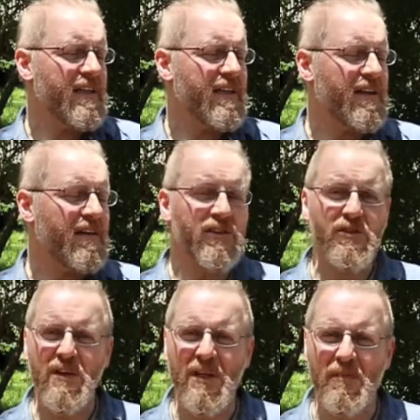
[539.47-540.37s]
I was just
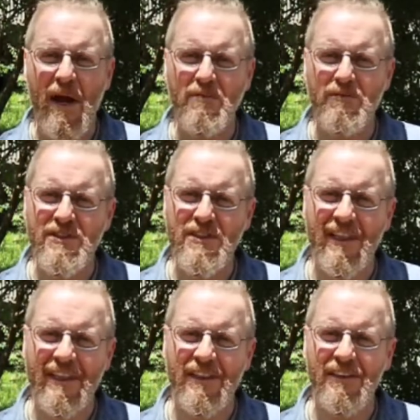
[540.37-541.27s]
reading a paper
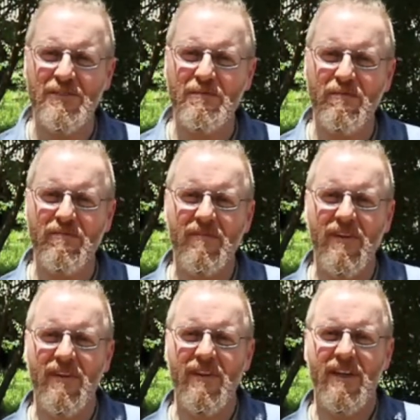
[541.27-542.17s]
recently that
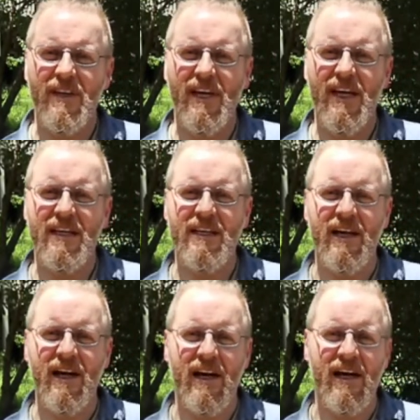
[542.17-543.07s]
in
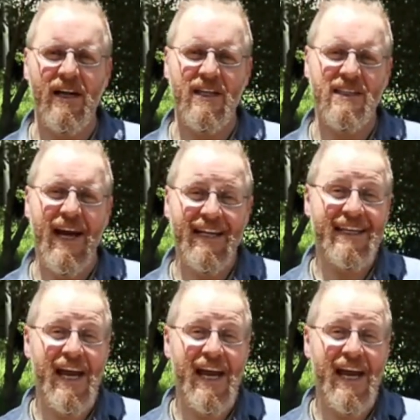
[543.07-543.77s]
exactly in that